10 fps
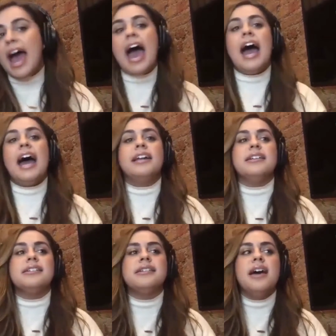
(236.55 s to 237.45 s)

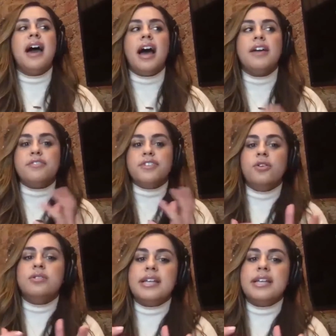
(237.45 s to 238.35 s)
And I've
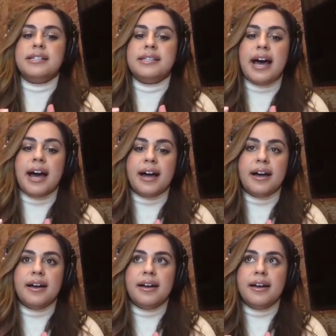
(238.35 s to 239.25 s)
noticed that
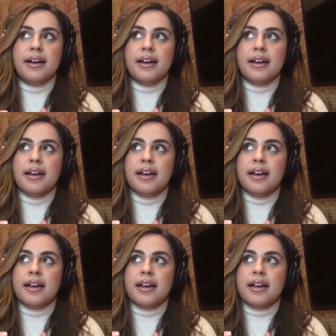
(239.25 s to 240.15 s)

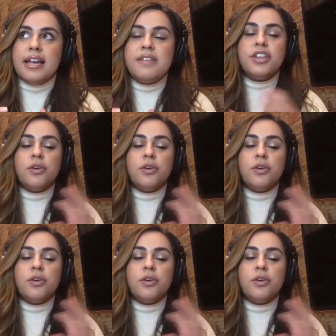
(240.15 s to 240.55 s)
even though